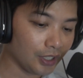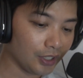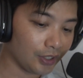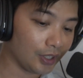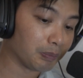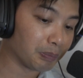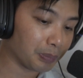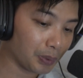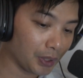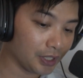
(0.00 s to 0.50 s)

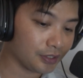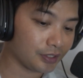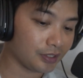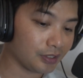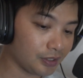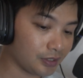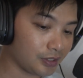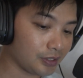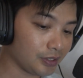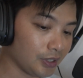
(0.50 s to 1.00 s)
the
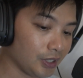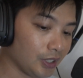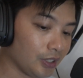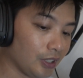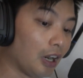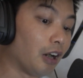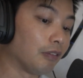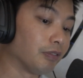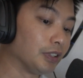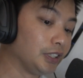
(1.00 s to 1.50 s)
presence
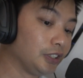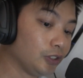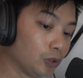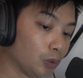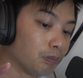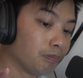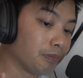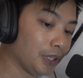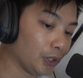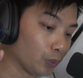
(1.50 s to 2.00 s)
of a little
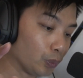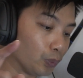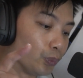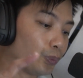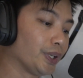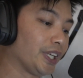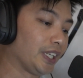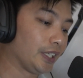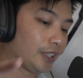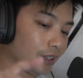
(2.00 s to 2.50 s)
metal
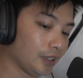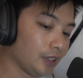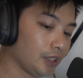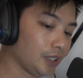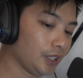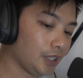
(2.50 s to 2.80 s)
ring.